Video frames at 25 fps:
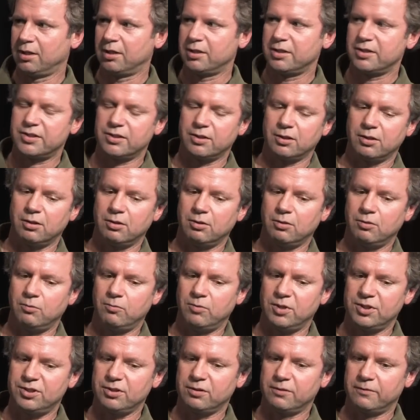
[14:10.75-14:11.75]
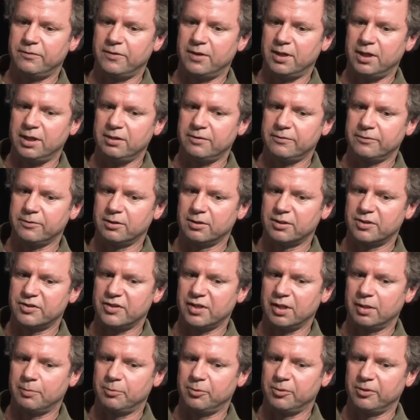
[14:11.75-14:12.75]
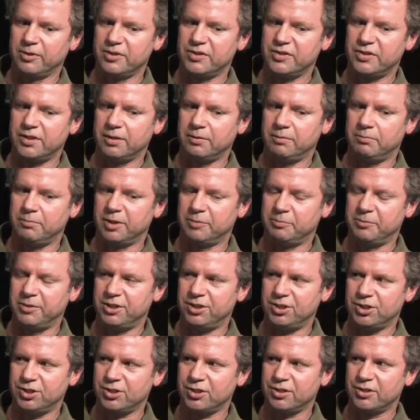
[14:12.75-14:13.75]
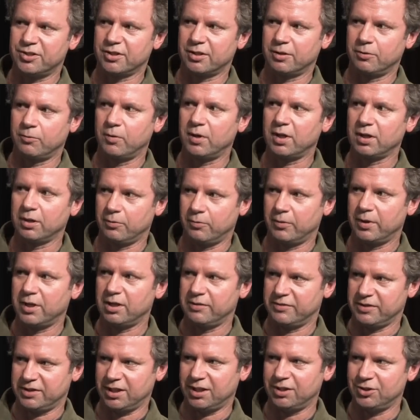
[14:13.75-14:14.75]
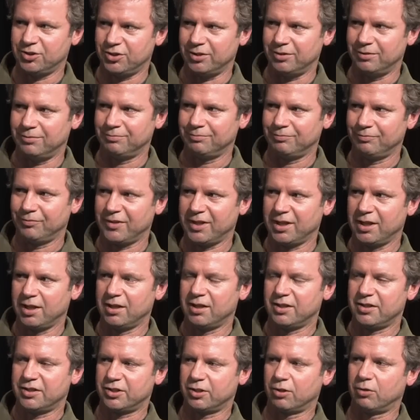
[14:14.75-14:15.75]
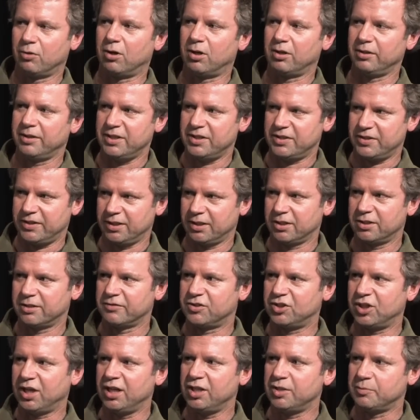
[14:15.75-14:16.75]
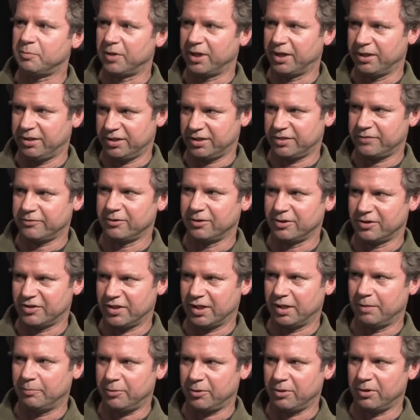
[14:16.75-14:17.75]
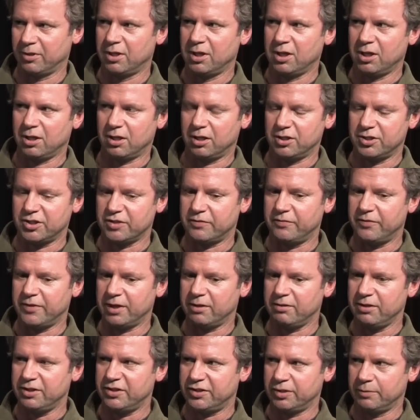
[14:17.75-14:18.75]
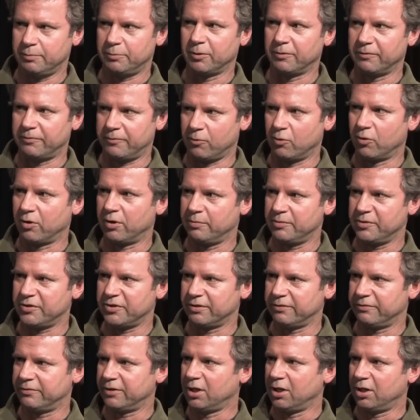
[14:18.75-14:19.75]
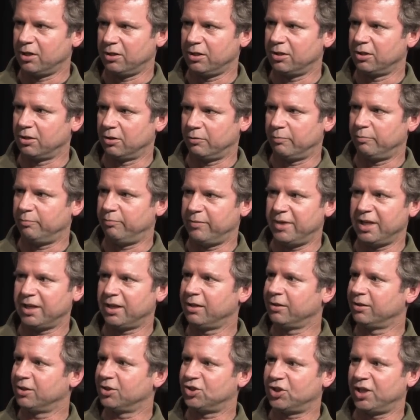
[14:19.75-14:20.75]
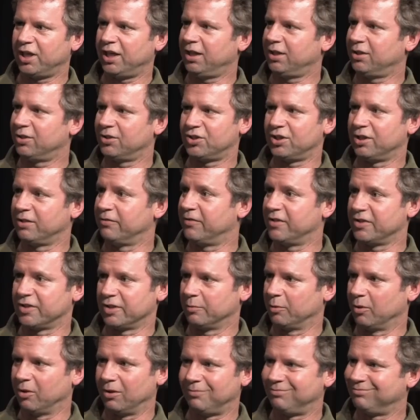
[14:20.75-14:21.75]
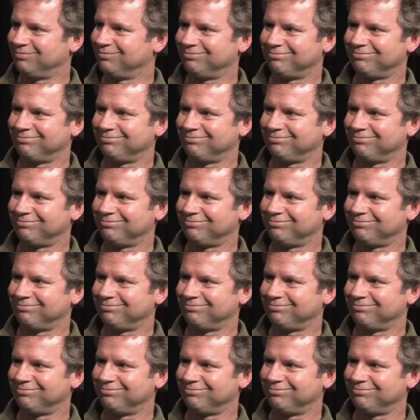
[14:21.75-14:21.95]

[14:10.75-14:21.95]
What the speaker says: So what you'll find, for example, is that magicians are well aware of attention. So all these things of change blindness, for example, are just very simple forms of, you know, making the change invisible,